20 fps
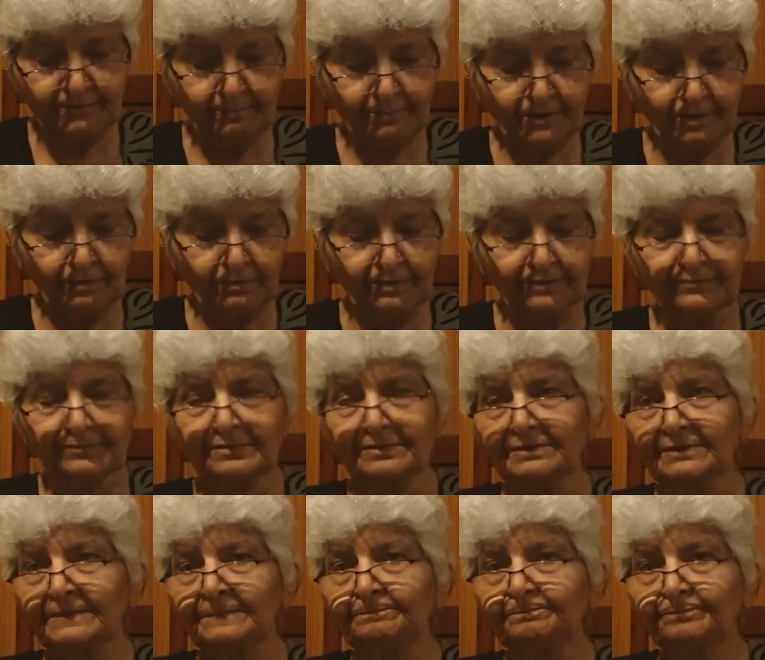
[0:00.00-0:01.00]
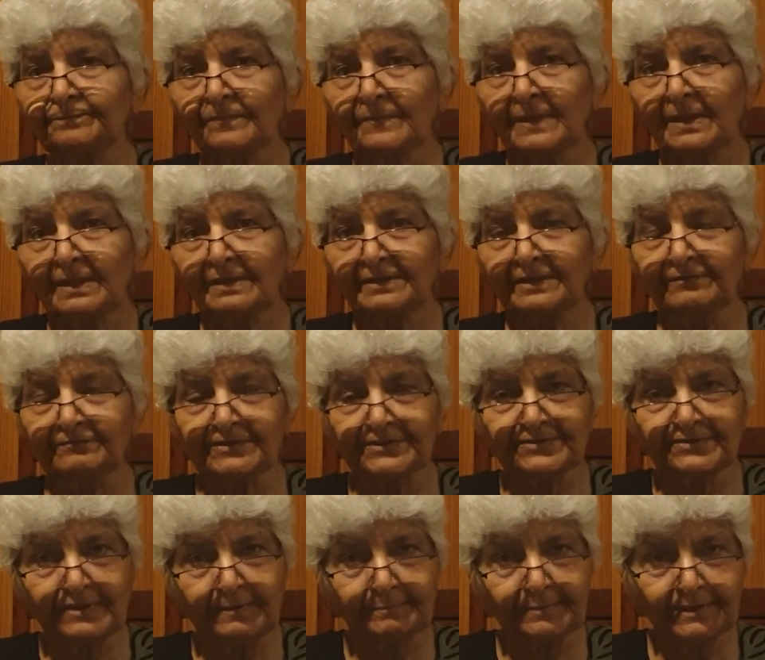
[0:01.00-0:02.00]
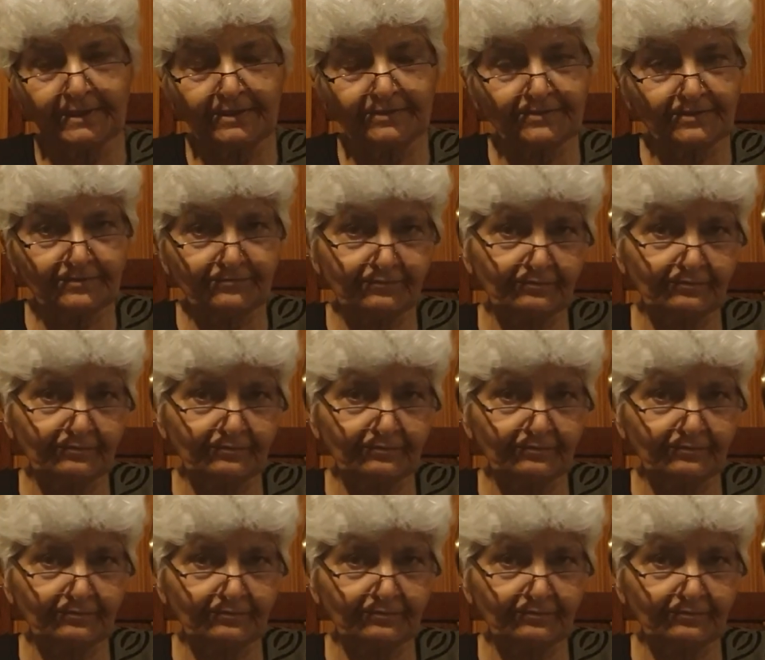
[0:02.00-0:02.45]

because they were separated